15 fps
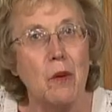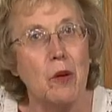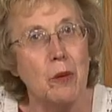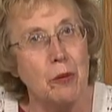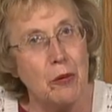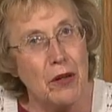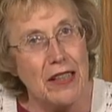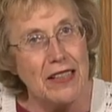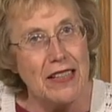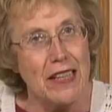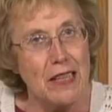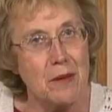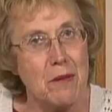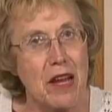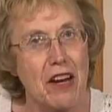Well, Britain
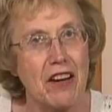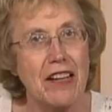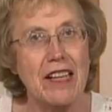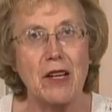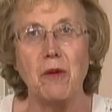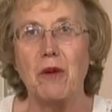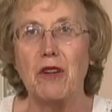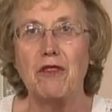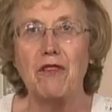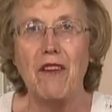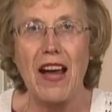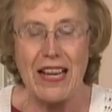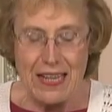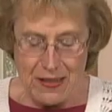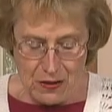and America were
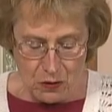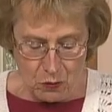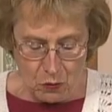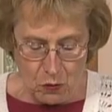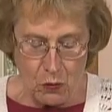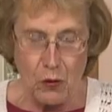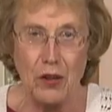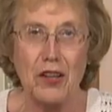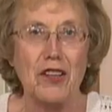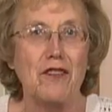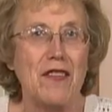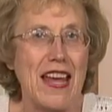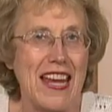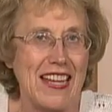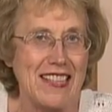fighting the War of
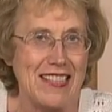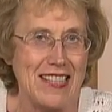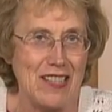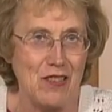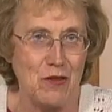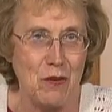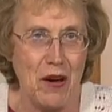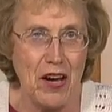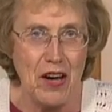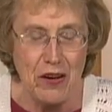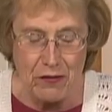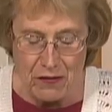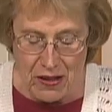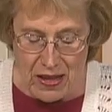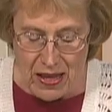
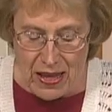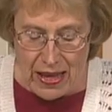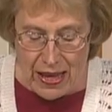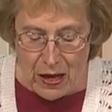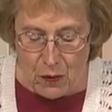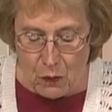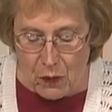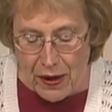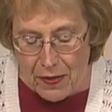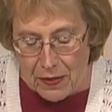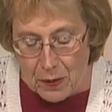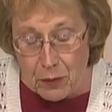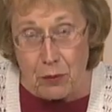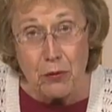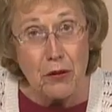1812. And when
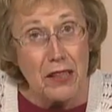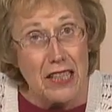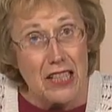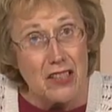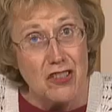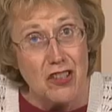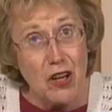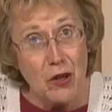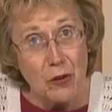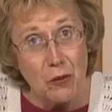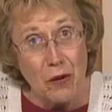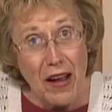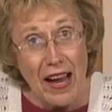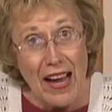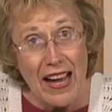the British
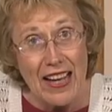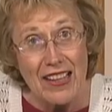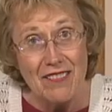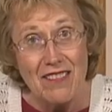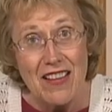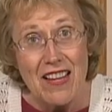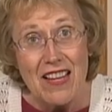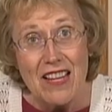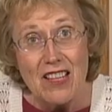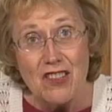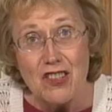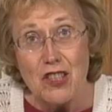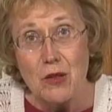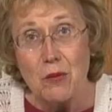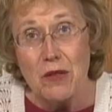arrived,
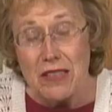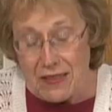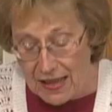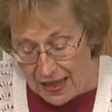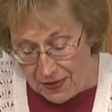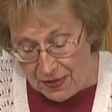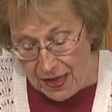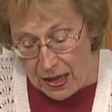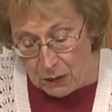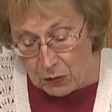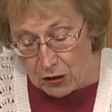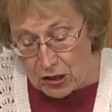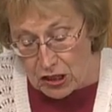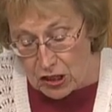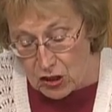they
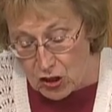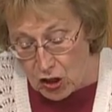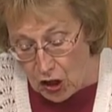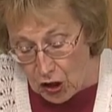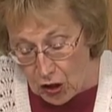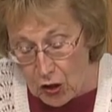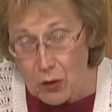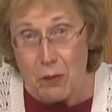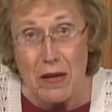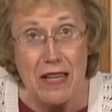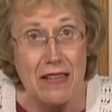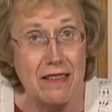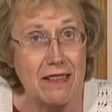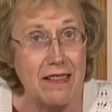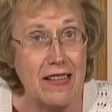were
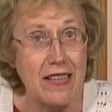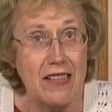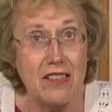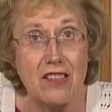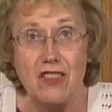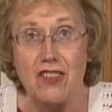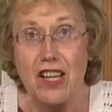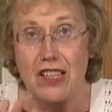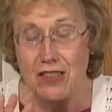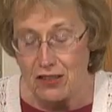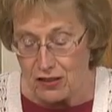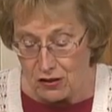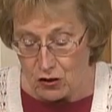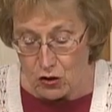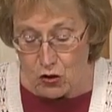determined to just
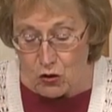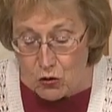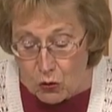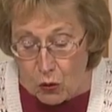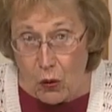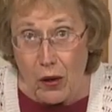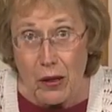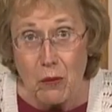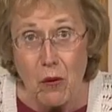destroy